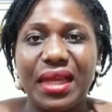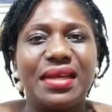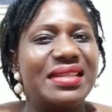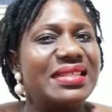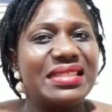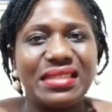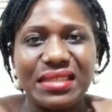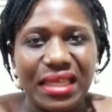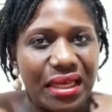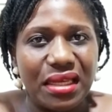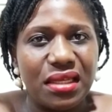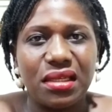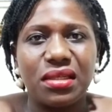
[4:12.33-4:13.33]

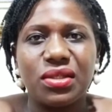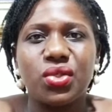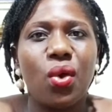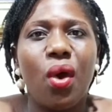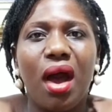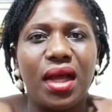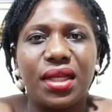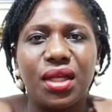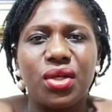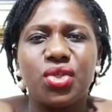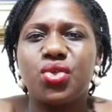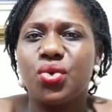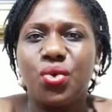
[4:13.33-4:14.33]
Seek so hard
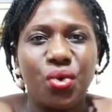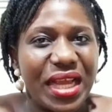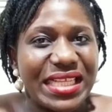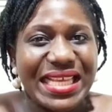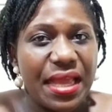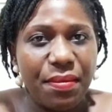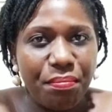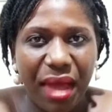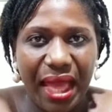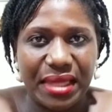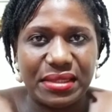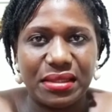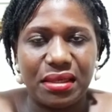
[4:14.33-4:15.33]
to create
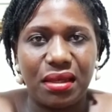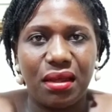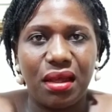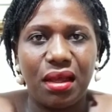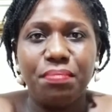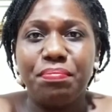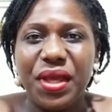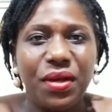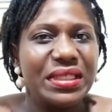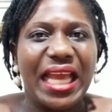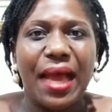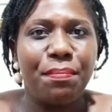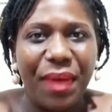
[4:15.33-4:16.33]
impact, build
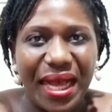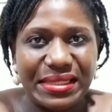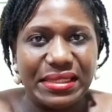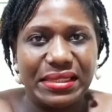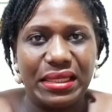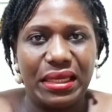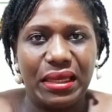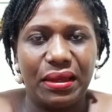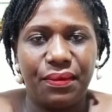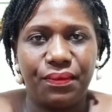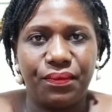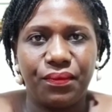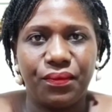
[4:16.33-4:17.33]
capacity
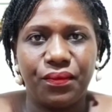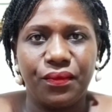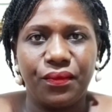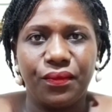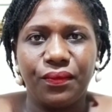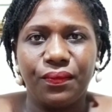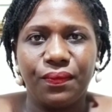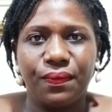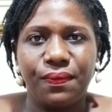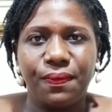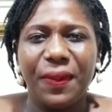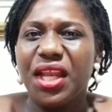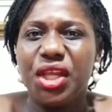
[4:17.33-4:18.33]

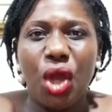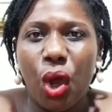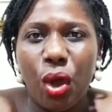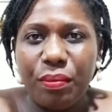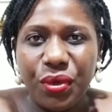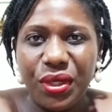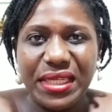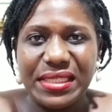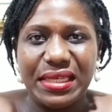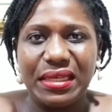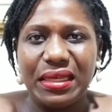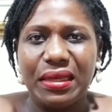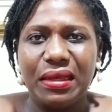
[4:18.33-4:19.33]
in your
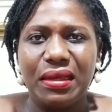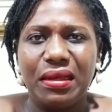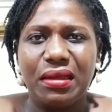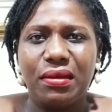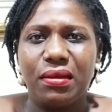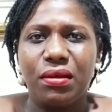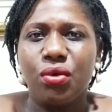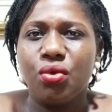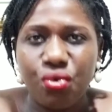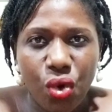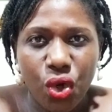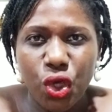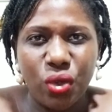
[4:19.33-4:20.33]
community.
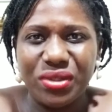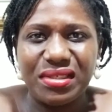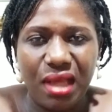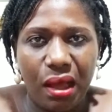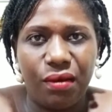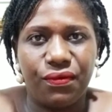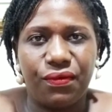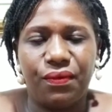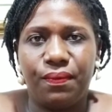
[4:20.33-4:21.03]
Grow yourself.